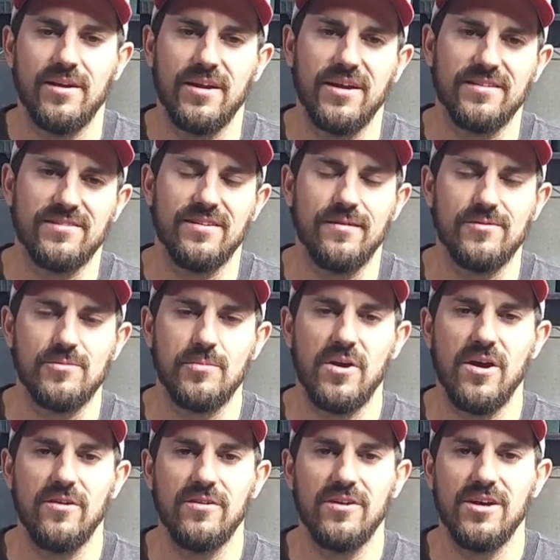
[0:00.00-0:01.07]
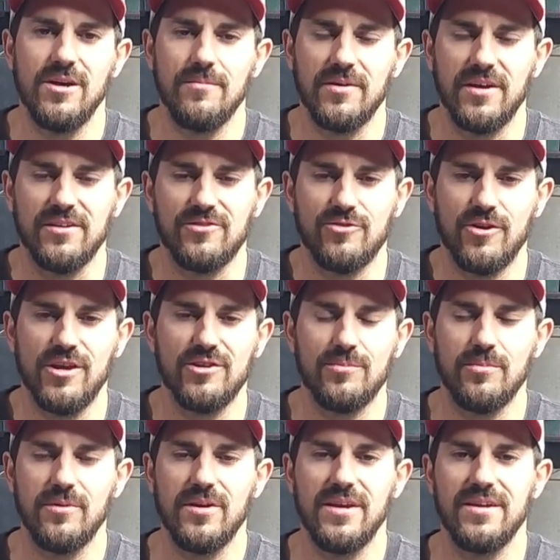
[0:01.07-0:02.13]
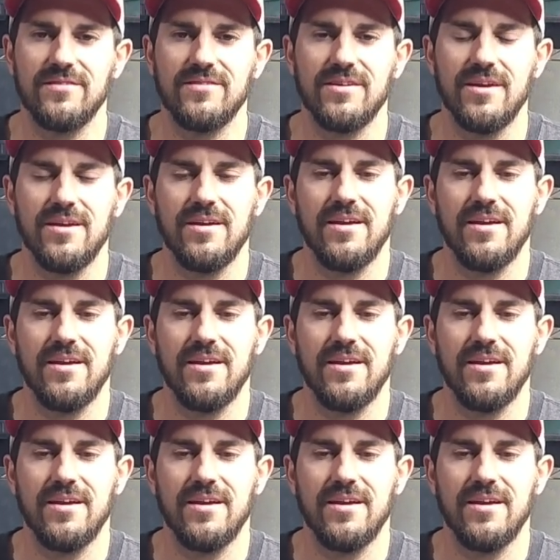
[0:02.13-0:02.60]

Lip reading: I got stuff sprouting up, I got transplants,